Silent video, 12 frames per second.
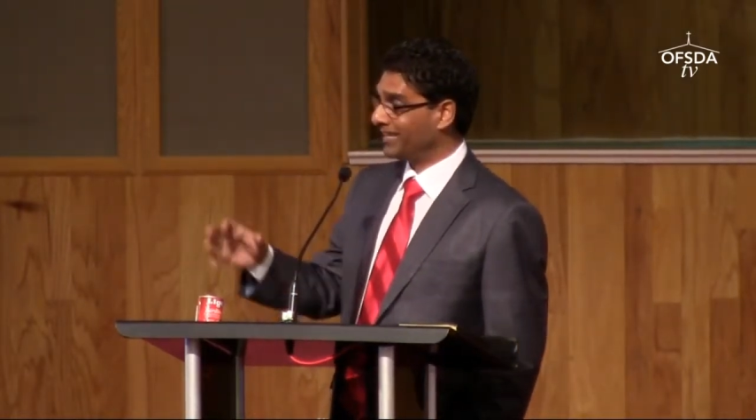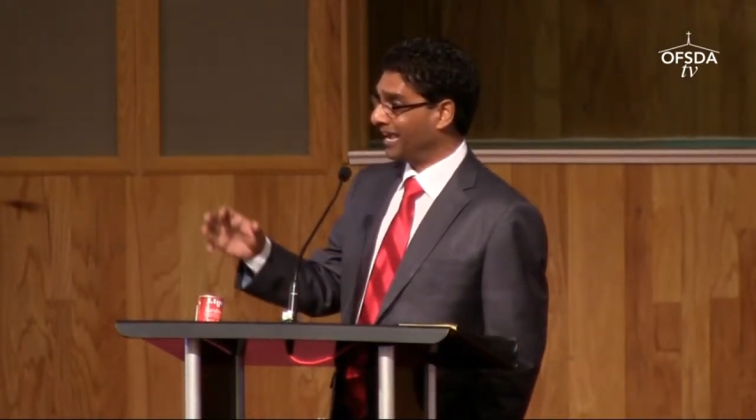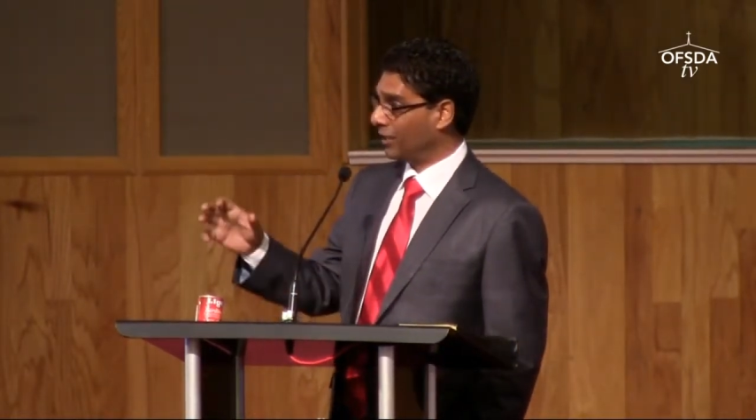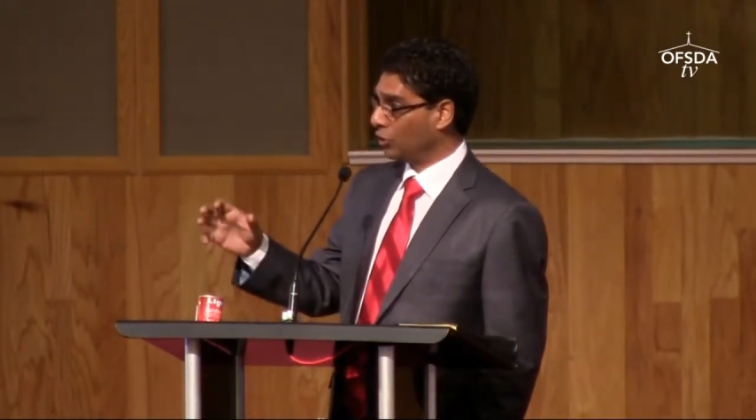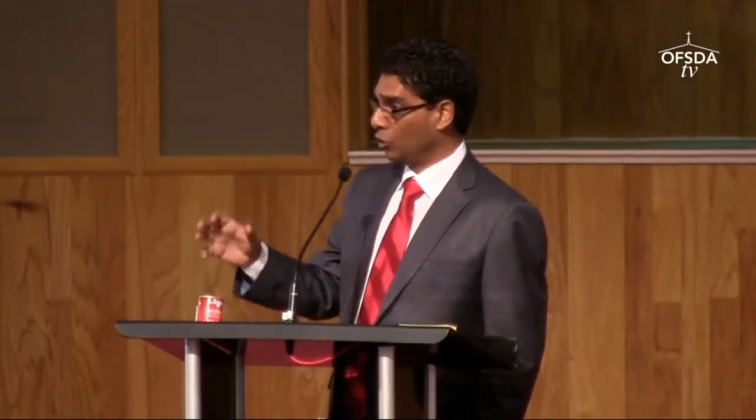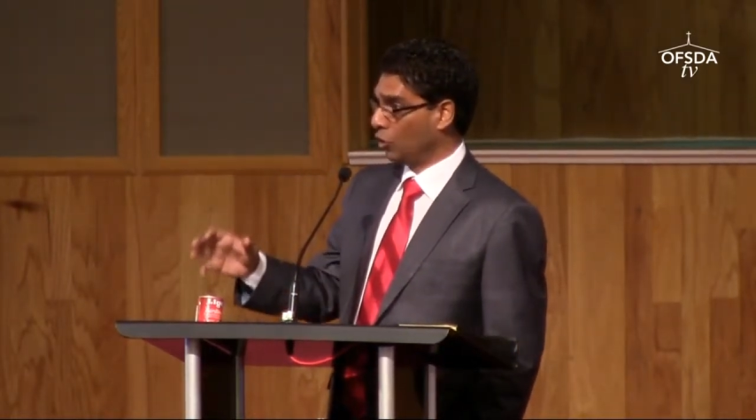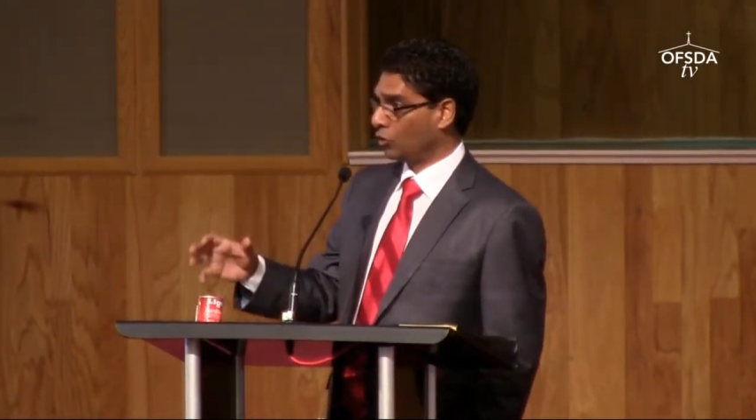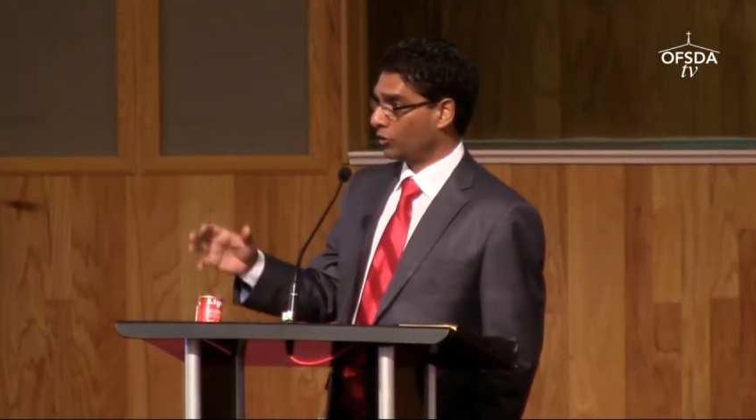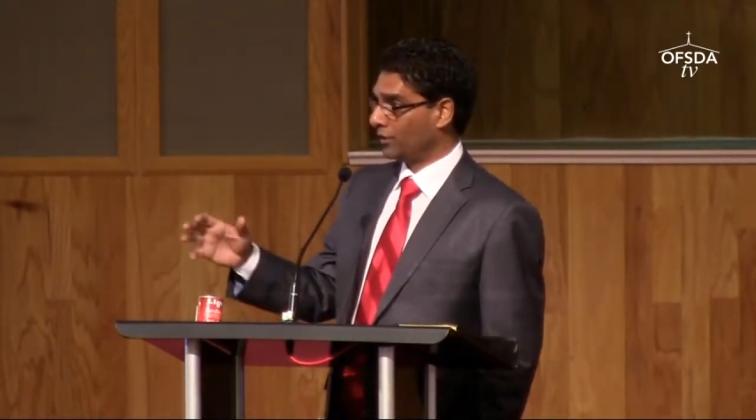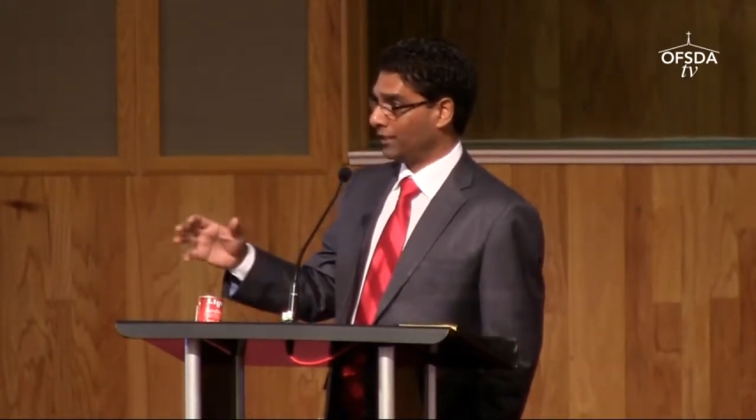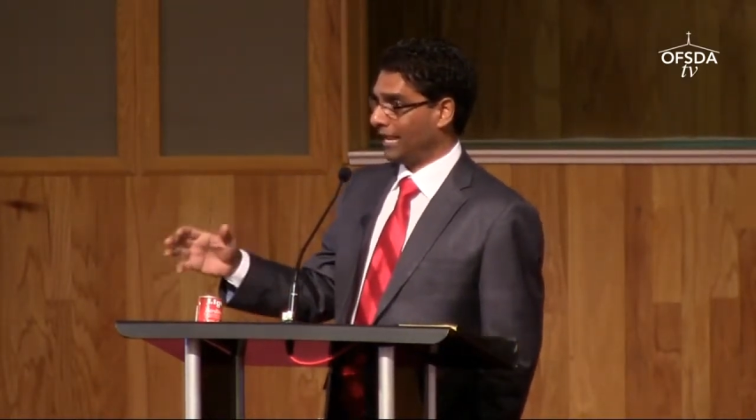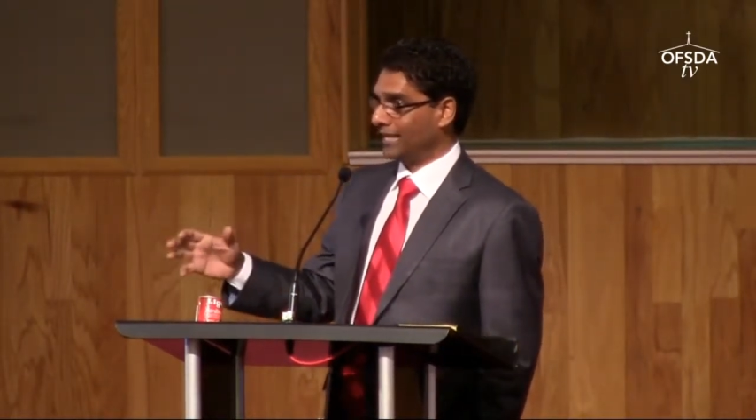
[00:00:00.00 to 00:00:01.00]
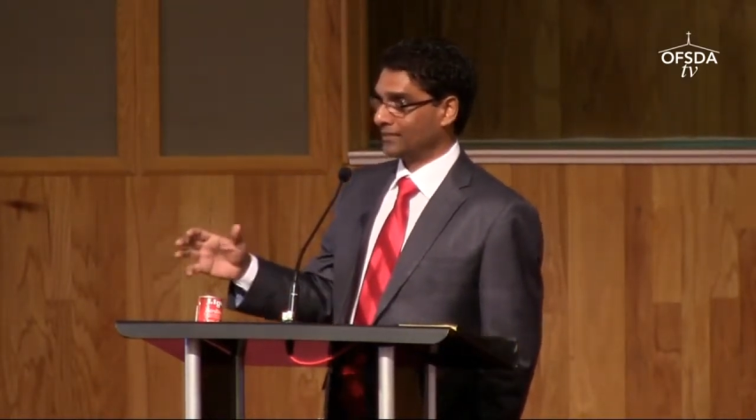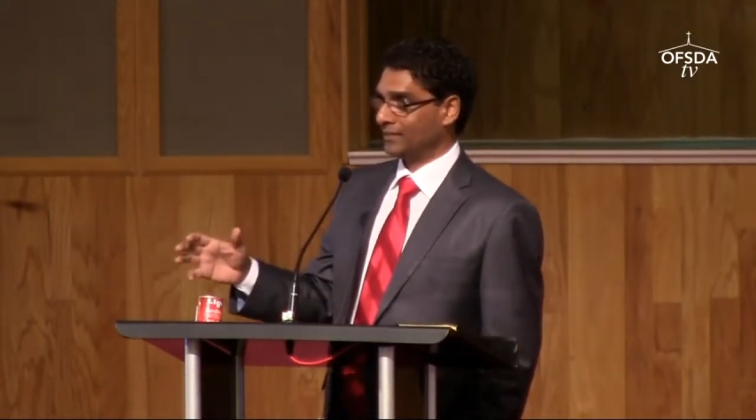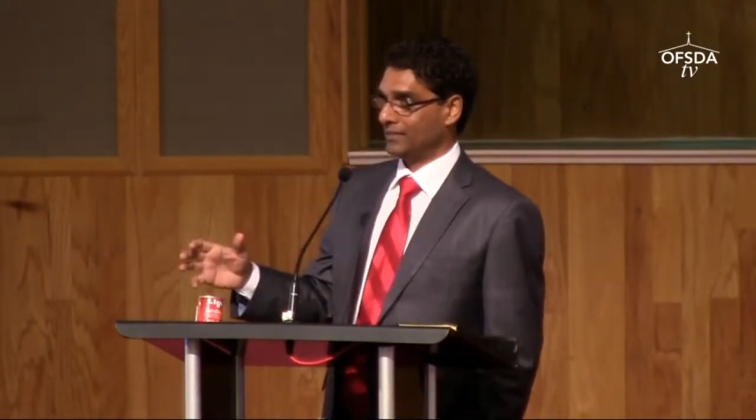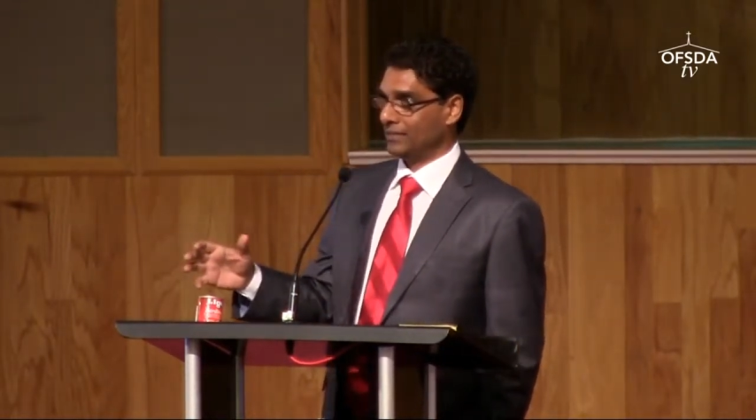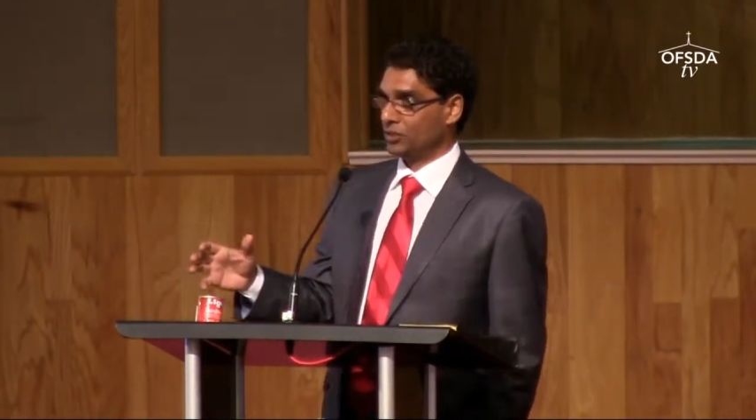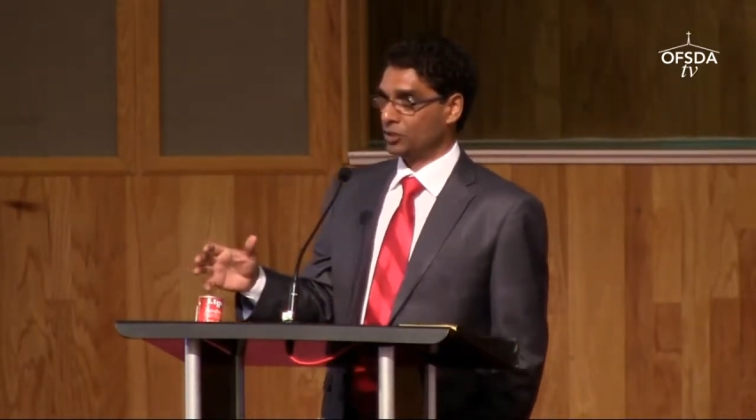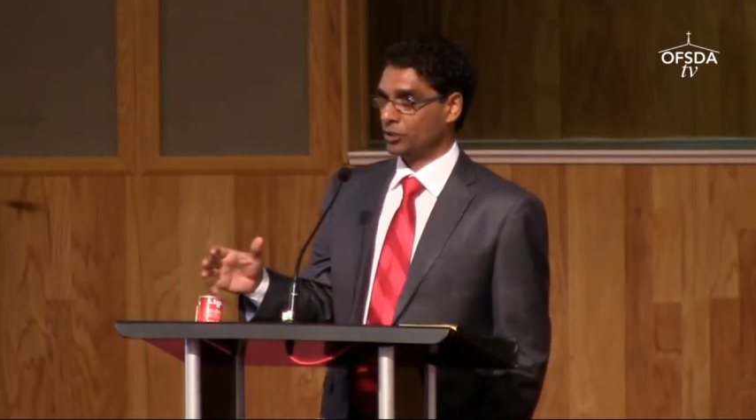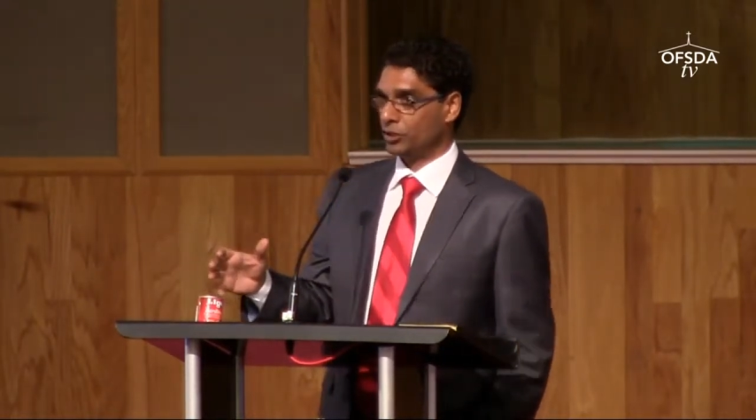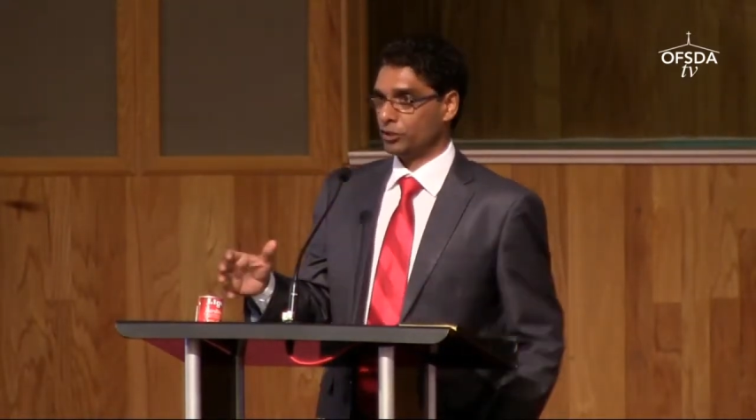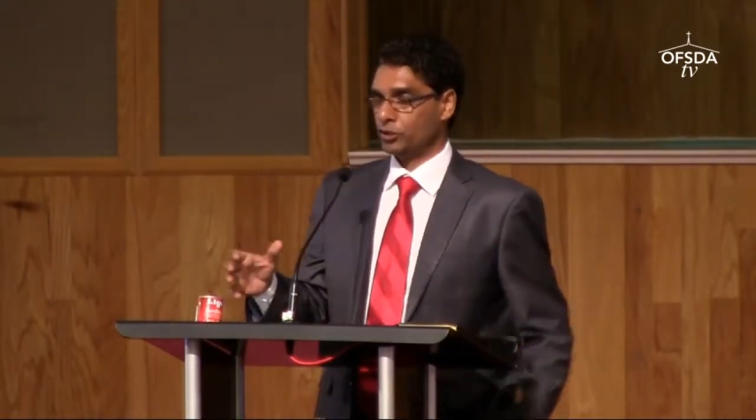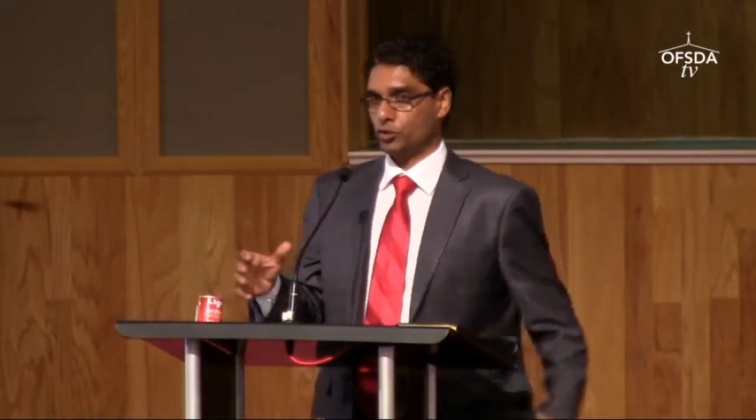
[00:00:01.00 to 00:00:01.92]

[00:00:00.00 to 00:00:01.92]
a local SDA church